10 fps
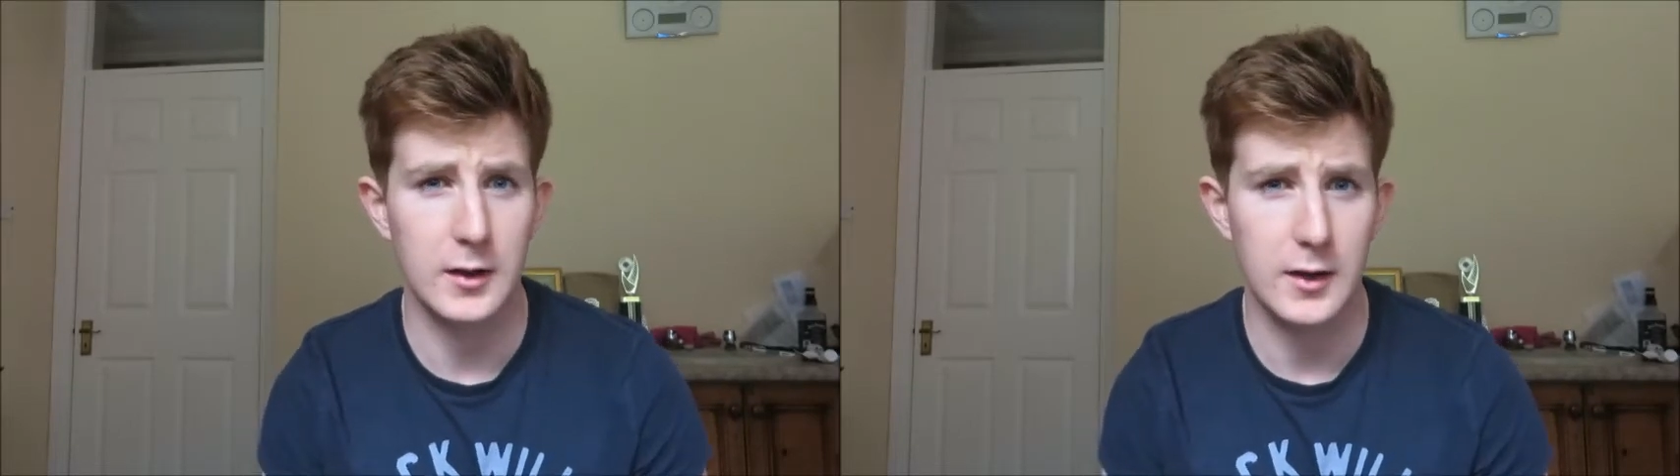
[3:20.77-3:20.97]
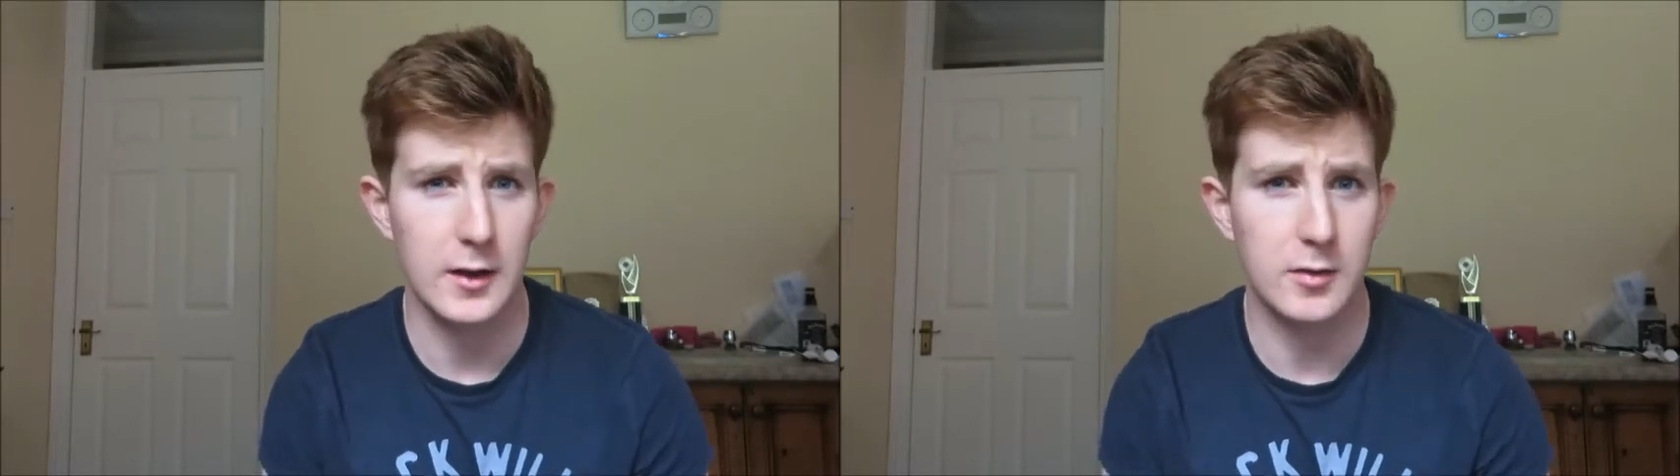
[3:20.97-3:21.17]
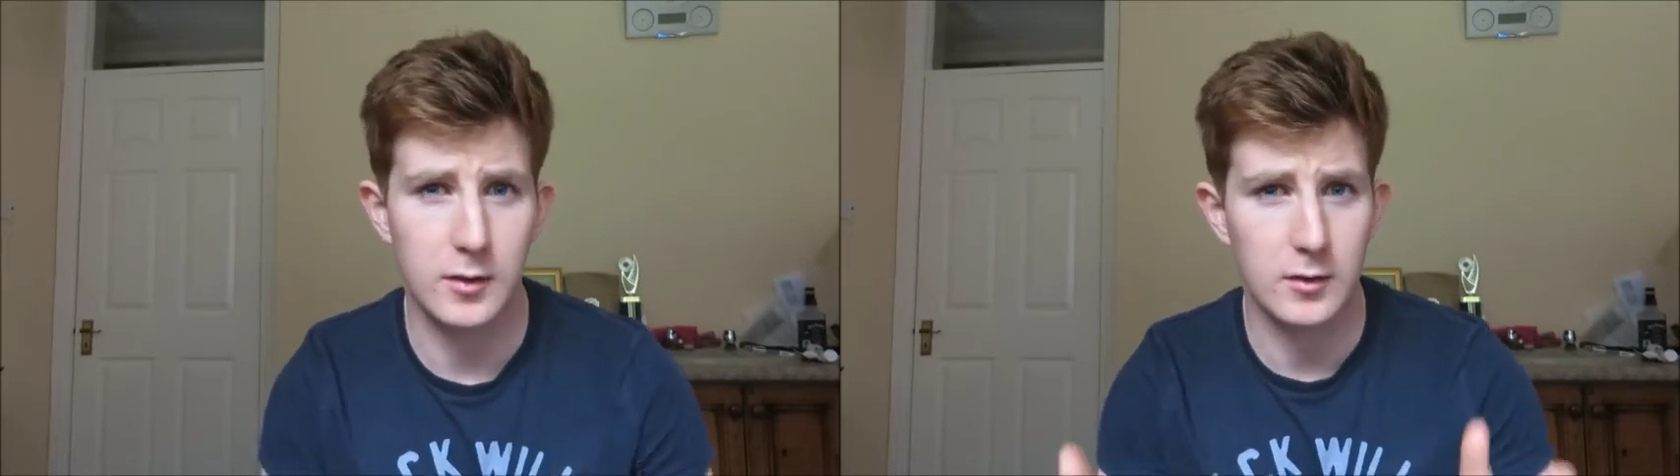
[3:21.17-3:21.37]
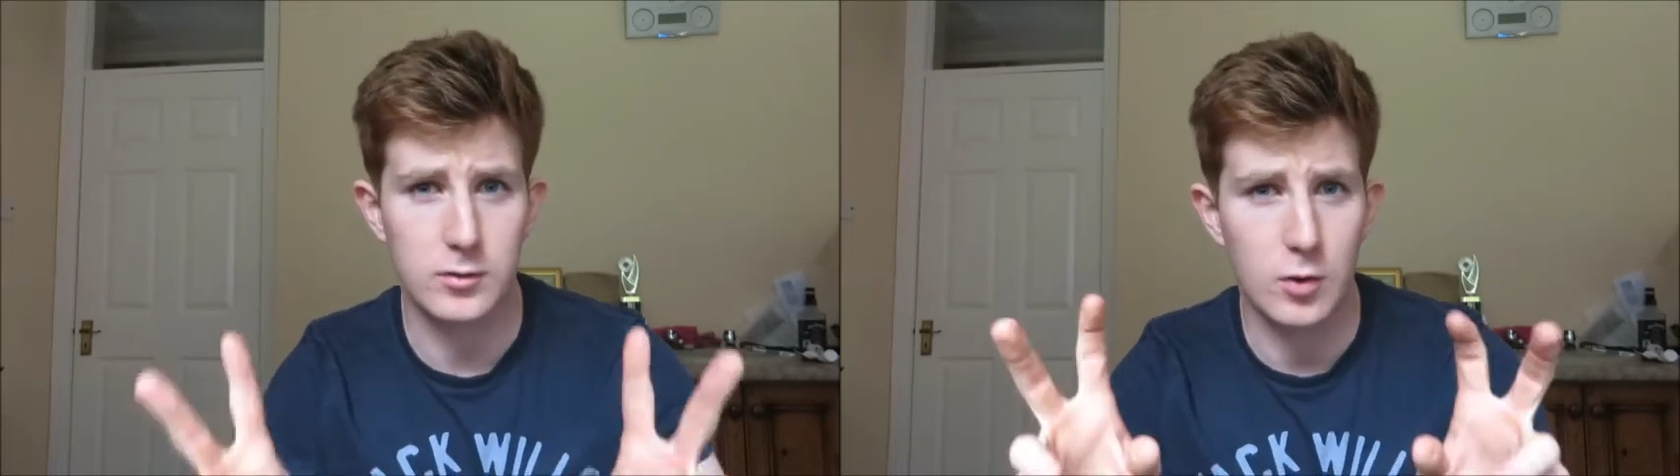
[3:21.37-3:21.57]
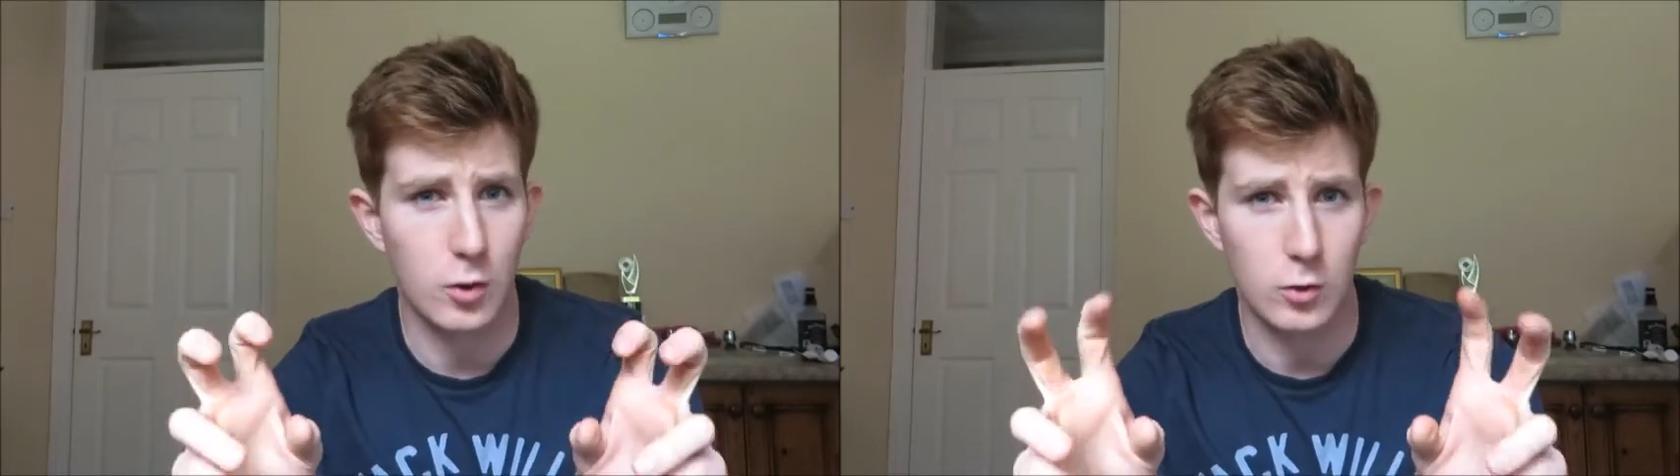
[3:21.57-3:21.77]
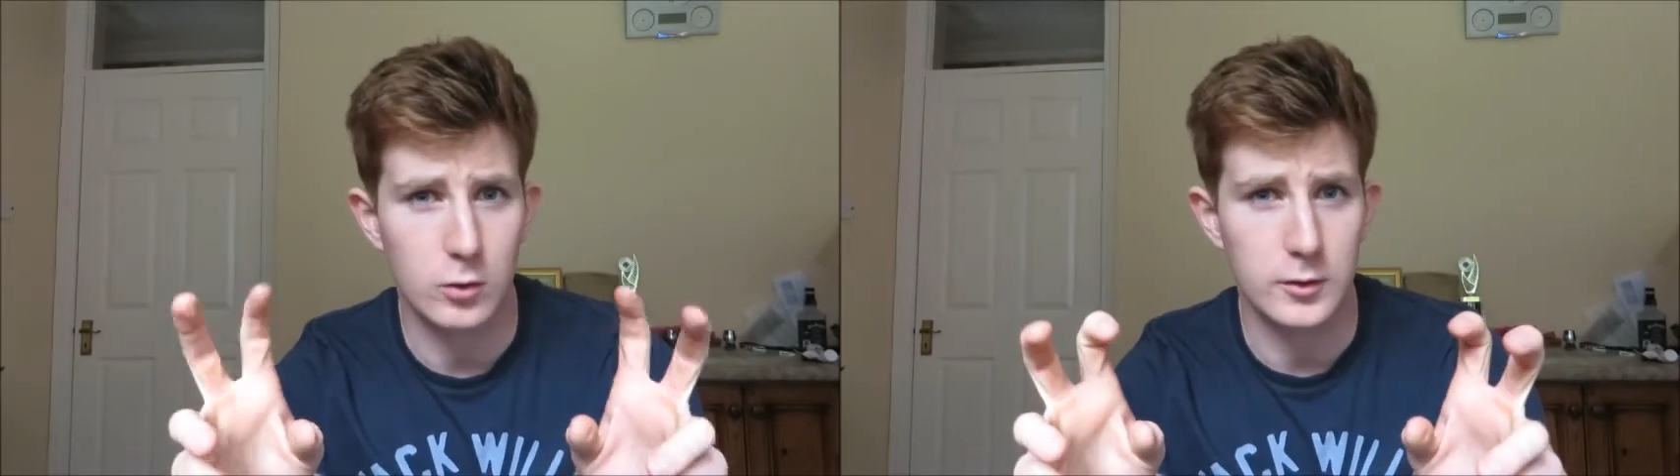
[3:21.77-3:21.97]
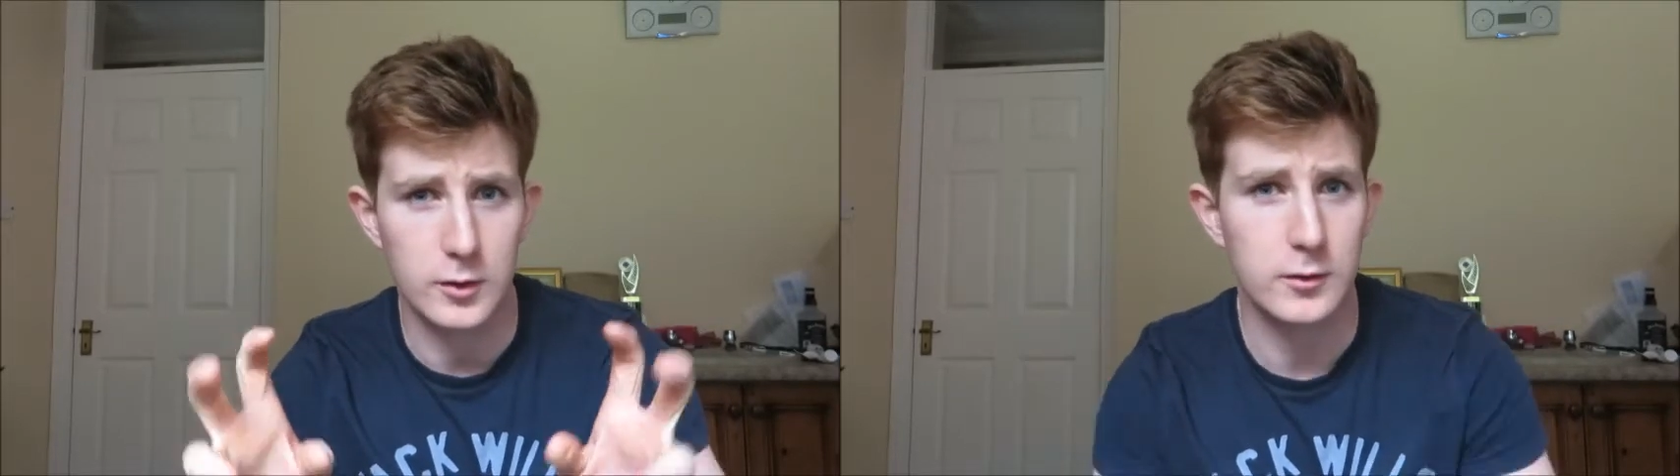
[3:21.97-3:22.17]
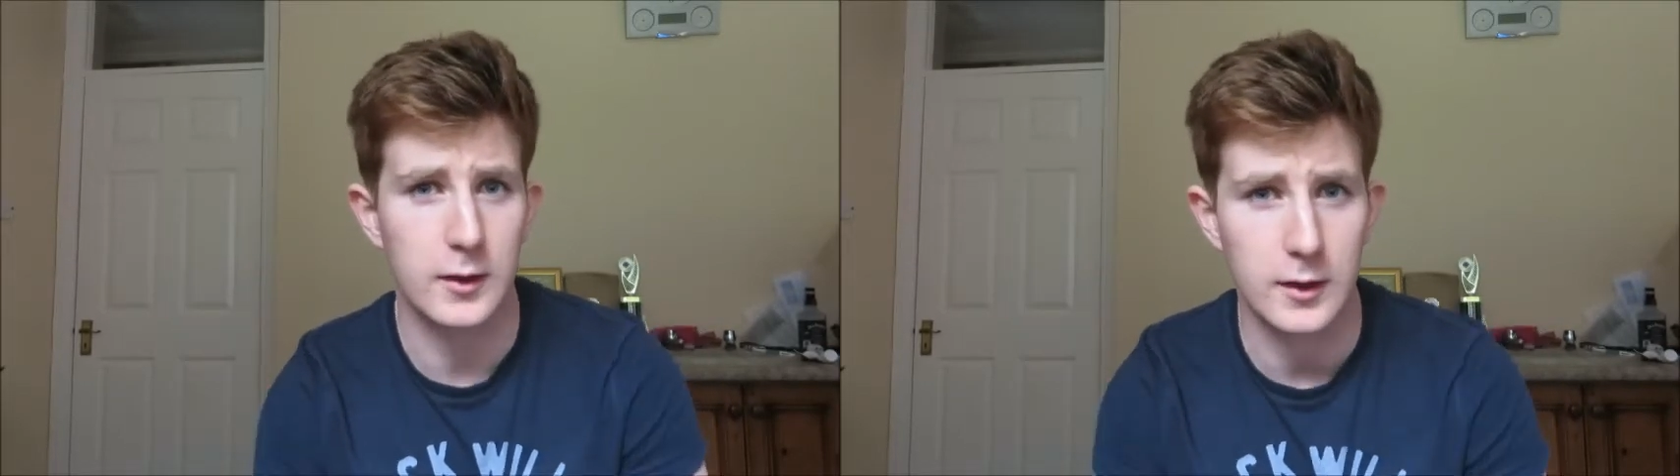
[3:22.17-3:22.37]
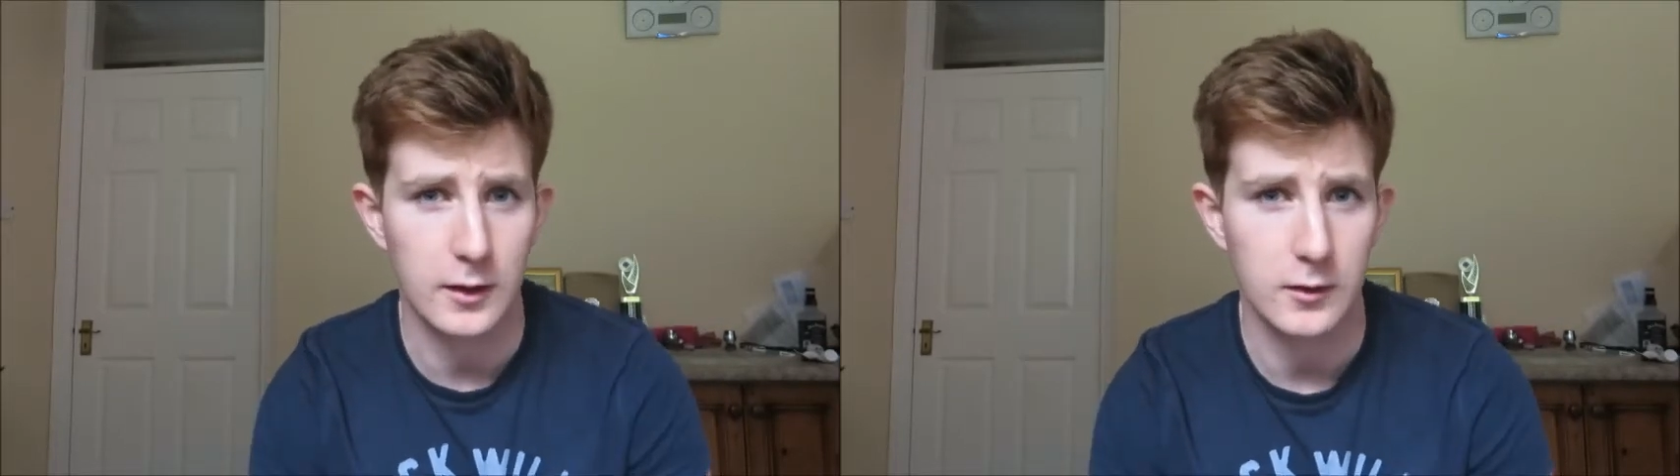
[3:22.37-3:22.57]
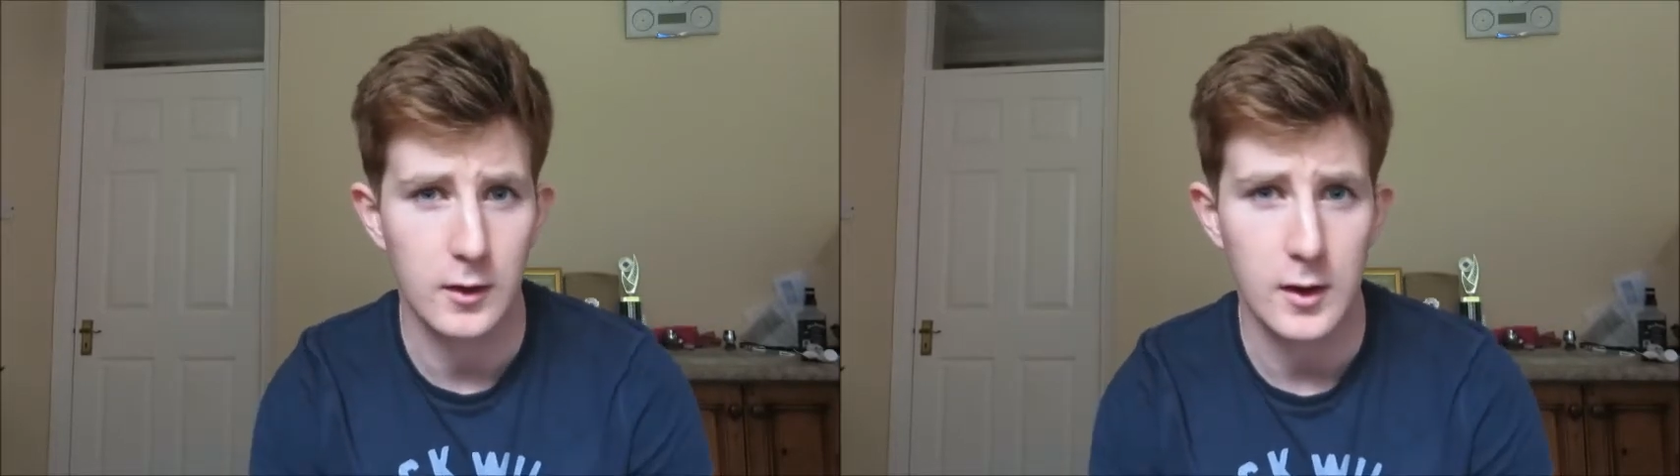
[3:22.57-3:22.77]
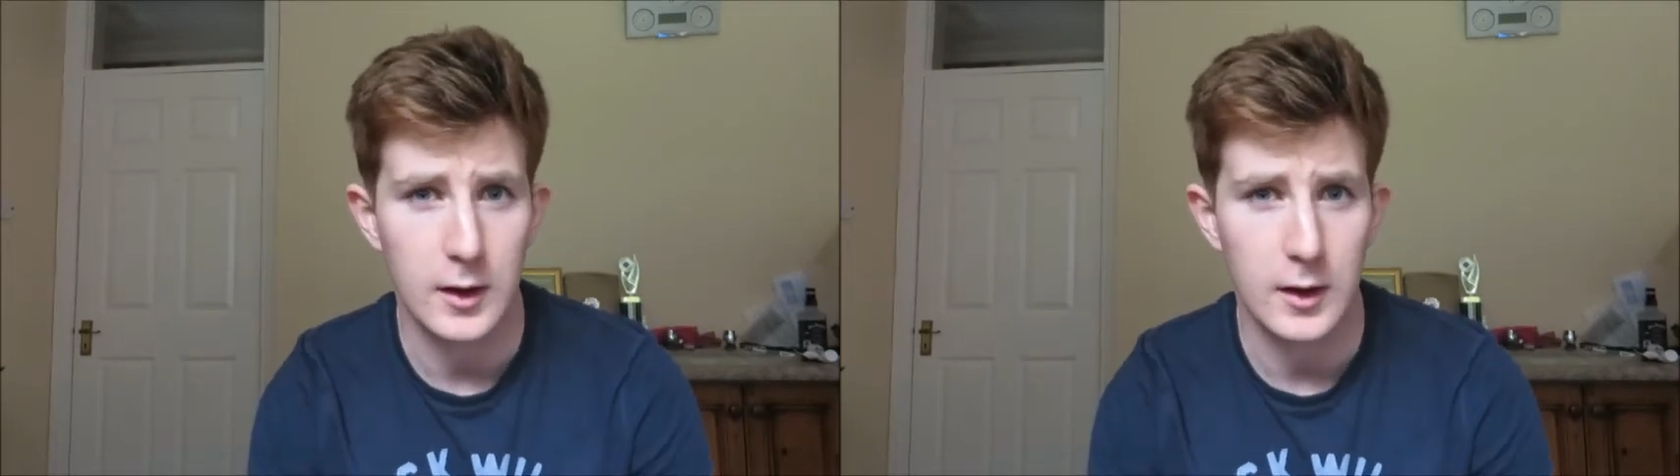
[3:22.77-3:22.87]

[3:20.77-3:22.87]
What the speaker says: and that's the toned look they get.